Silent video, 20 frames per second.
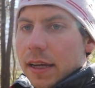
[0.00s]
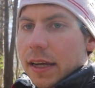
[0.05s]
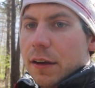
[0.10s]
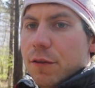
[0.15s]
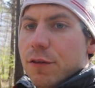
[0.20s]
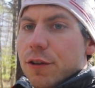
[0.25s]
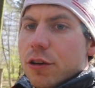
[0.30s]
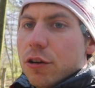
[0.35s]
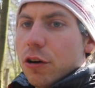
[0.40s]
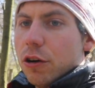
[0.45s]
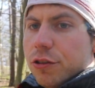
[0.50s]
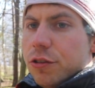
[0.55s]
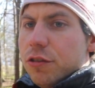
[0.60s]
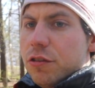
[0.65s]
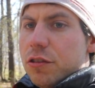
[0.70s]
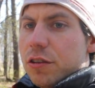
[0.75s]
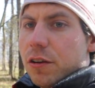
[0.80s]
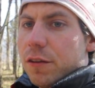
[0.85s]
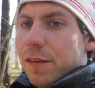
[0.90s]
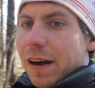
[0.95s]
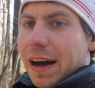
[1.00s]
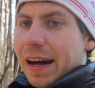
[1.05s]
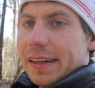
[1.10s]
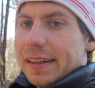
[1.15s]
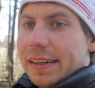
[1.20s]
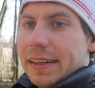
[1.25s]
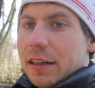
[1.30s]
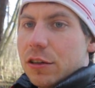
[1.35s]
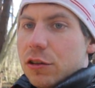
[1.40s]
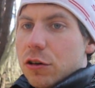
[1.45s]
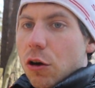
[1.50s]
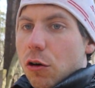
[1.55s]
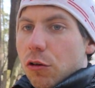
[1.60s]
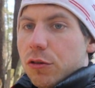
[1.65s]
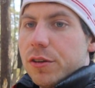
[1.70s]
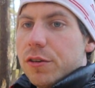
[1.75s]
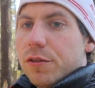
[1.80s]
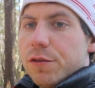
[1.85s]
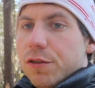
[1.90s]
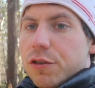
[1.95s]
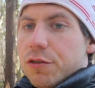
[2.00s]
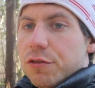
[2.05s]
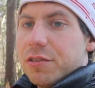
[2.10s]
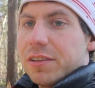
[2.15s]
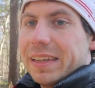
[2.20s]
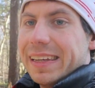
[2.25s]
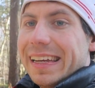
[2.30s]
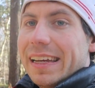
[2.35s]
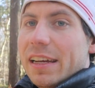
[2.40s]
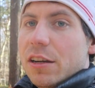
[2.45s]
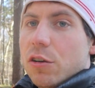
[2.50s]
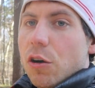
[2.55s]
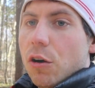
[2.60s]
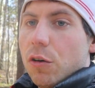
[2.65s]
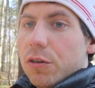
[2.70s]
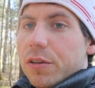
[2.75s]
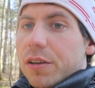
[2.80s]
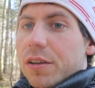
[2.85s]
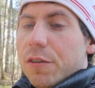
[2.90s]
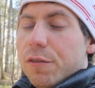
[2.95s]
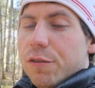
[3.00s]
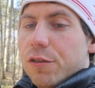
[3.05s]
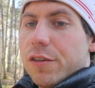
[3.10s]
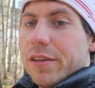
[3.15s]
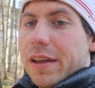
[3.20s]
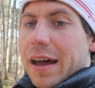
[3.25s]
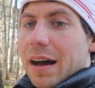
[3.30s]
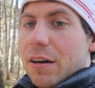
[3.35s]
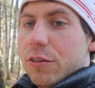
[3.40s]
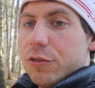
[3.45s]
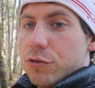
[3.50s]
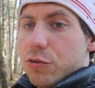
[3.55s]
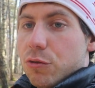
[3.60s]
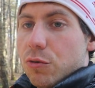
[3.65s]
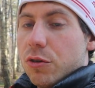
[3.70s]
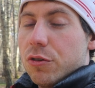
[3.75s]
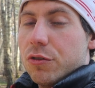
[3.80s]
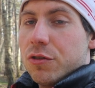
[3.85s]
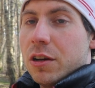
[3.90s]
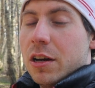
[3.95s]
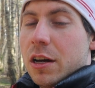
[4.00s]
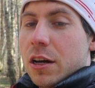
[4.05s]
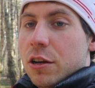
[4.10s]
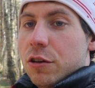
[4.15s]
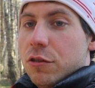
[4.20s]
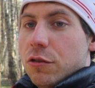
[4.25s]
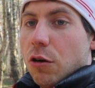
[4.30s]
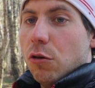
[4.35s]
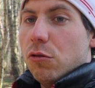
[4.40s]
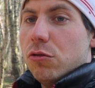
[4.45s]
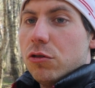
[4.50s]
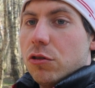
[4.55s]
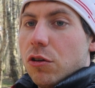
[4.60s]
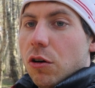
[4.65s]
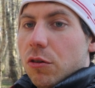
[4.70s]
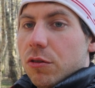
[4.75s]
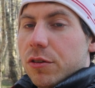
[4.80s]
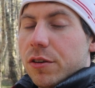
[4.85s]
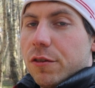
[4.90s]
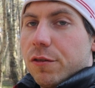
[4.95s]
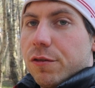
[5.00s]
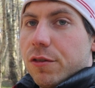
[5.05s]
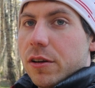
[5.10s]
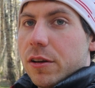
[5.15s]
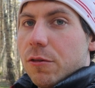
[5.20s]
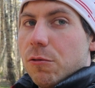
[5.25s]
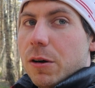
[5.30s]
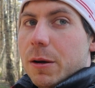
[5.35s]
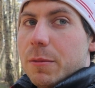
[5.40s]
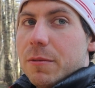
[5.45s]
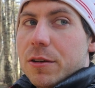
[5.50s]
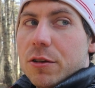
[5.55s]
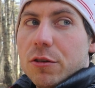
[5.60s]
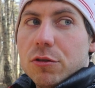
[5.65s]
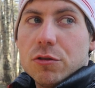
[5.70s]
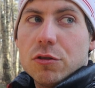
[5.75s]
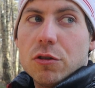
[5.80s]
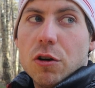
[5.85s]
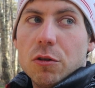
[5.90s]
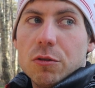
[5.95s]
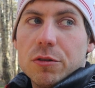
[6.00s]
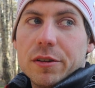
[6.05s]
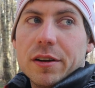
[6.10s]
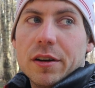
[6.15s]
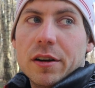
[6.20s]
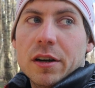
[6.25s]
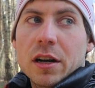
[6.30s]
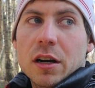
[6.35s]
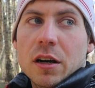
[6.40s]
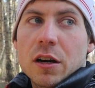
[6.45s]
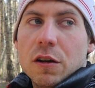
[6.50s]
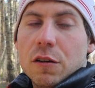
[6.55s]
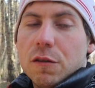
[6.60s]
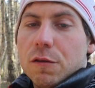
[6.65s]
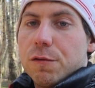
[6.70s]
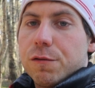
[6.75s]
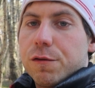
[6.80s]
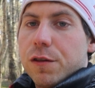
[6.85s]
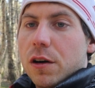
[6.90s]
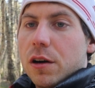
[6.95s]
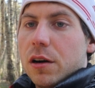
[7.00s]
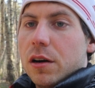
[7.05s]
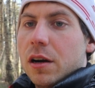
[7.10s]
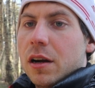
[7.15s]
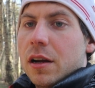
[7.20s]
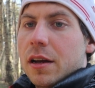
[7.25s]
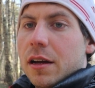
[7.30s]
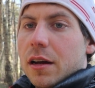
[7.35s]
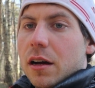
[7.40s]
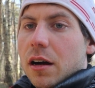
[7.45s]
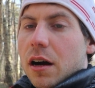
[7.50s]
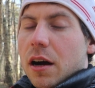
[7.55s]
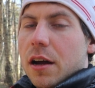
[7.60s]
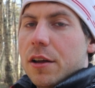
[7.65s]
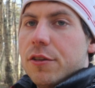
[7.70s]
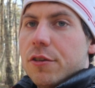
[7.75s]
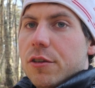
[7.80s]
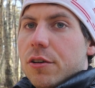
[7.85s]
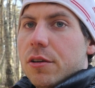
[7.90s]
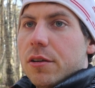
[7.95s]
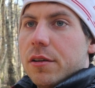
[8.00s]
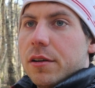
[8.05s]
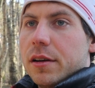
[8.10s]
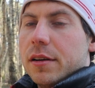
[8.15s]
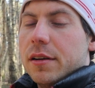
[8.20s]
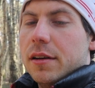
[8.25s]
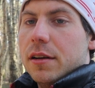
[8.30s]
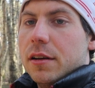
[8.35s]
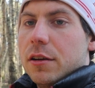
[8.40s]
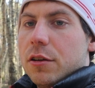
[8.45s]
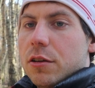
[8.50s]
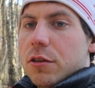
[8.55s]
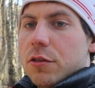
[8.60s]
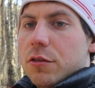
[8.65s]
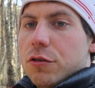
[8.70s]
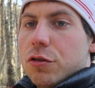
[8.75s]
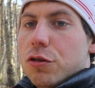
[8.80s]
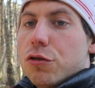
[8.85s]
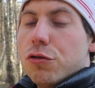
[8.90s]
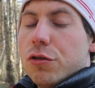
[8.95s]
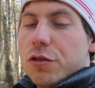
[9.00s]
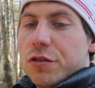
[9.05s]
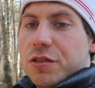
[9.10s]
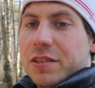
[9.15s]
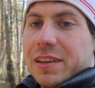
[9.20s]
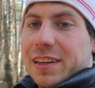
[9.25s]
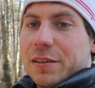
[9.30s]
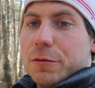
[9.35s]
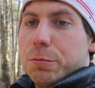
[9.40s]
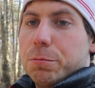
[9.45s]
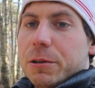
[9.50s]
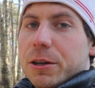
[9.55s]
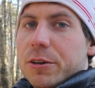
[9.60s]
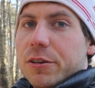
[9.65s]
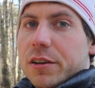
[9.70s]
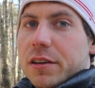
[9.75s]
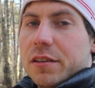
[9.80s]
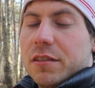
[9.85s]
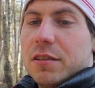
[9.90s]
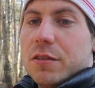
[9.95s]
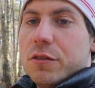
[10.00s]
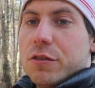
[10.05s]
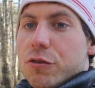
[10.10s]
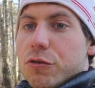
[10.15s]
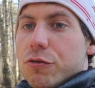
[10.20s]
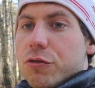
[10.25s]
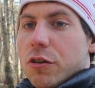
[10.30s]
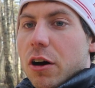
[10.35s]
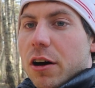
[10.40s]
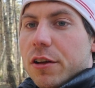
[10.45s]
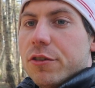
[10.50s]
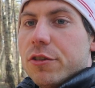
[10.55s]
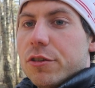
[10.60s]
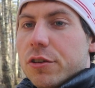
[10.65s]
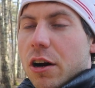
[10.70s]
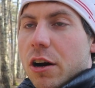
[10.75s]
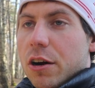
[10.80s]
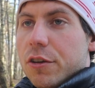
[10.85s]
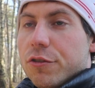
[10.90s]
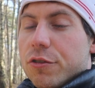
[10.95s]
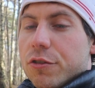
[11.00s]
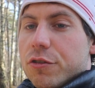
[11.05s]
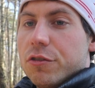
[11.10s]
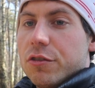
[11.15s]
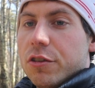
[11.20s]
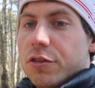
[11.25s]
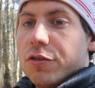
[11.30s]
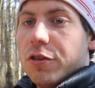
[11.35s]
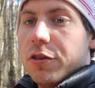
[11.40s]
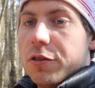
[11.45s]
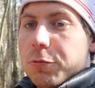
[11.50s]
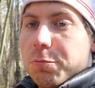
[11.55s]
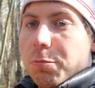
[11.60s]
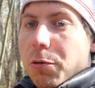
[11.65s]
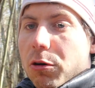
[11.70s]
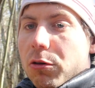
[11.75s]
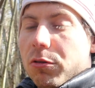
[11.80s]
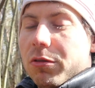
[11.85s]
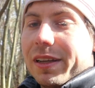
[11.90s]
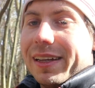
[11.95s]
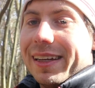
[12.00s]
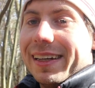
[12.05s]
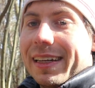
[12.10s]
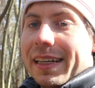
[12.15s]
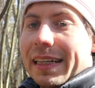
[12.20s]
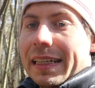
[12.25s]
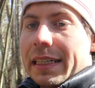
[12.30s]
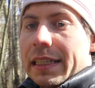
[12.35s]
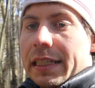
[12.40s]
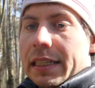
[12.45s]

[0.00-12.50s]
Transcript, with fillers: if you go to Slovakia, go there for skiing, go there for the outdoors. Don't go there for the women. Don't go there for other tourist experiences. There's other countries such as Poland